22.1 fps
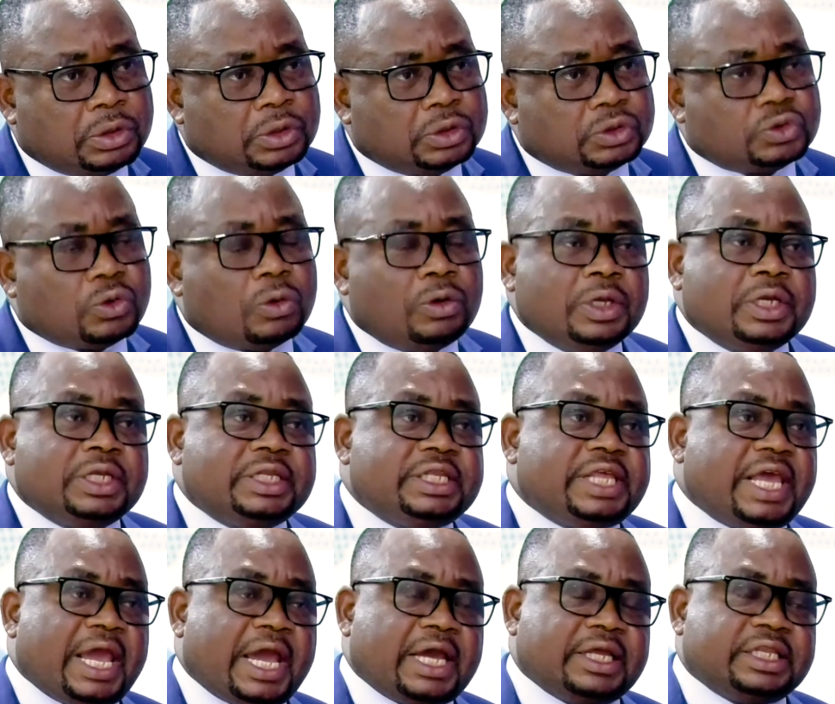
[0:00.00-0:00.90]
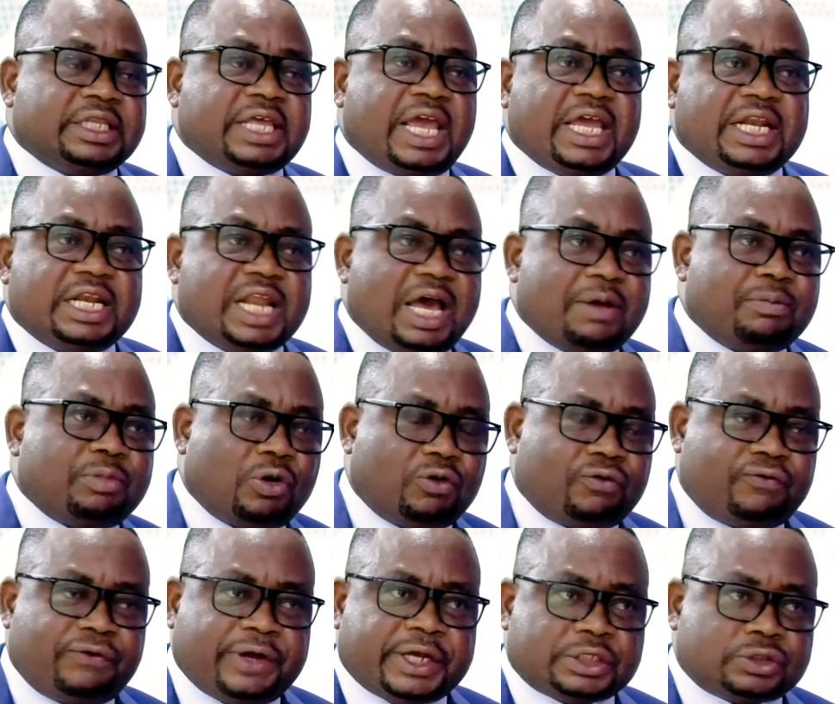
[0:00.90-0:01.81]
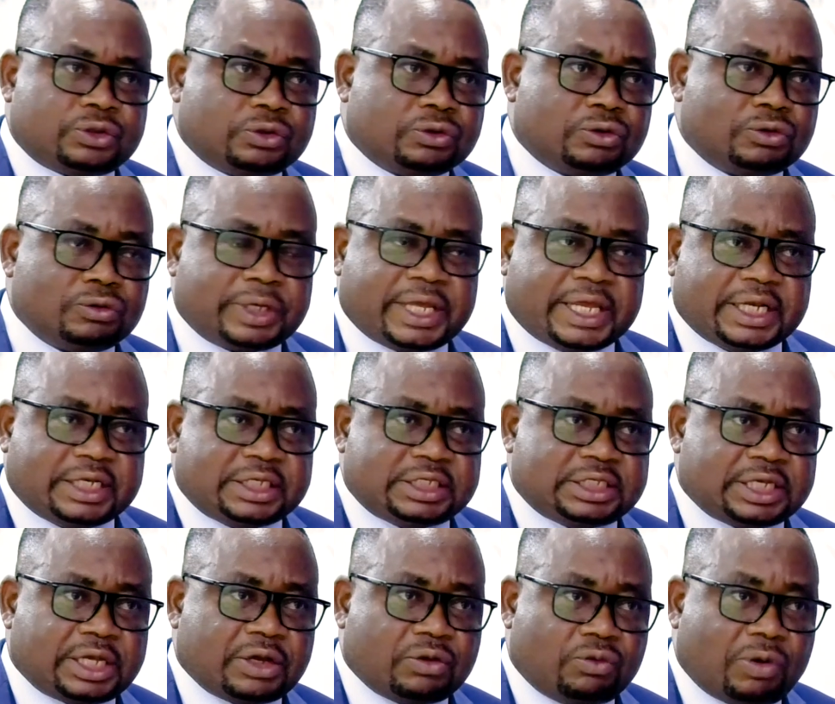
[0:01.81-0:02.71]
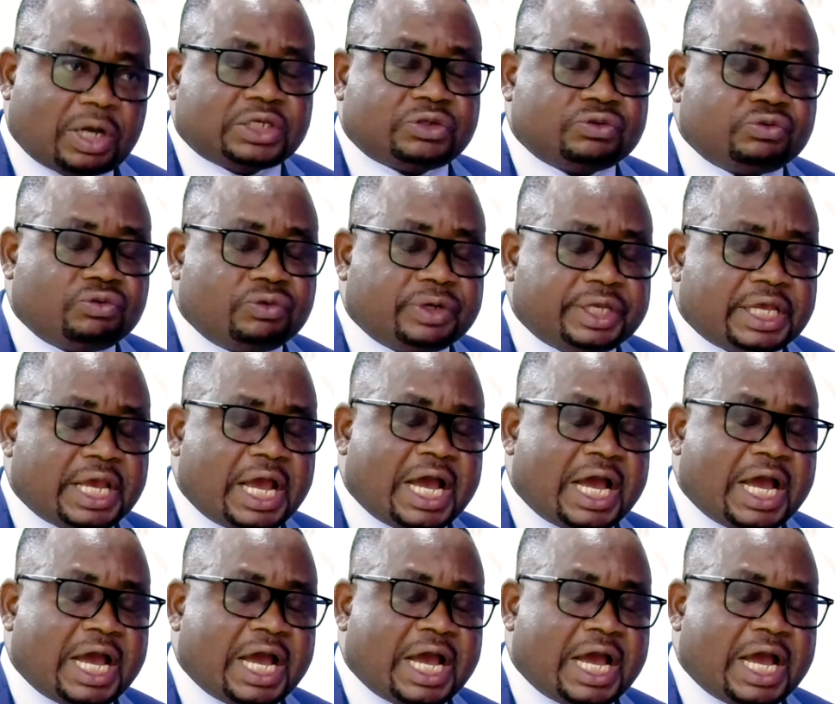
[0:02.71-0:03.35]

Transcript: So there are a number of ways to look at what we